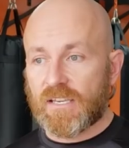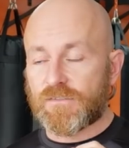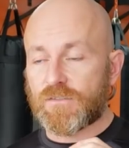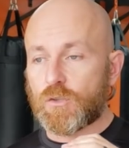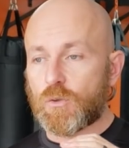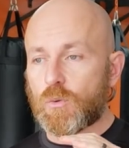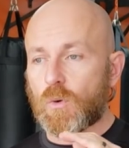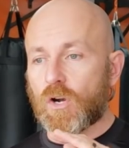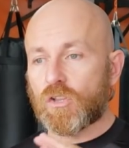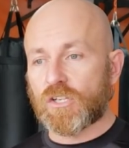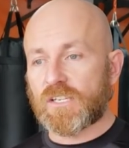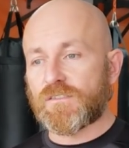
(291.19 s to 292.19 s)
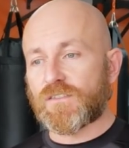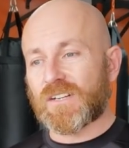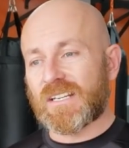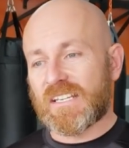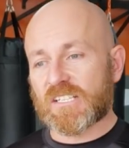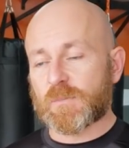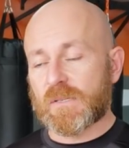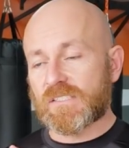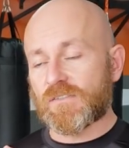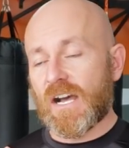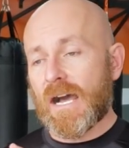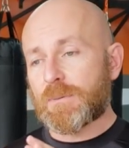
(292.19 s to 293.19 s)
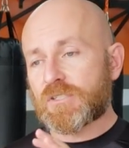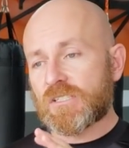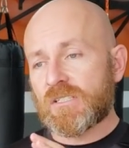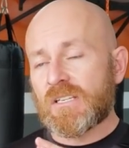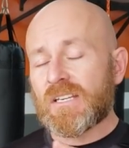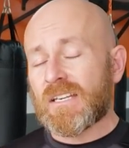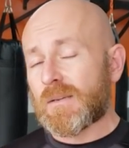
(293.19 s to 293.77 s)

If you are looking for an inexpensive option,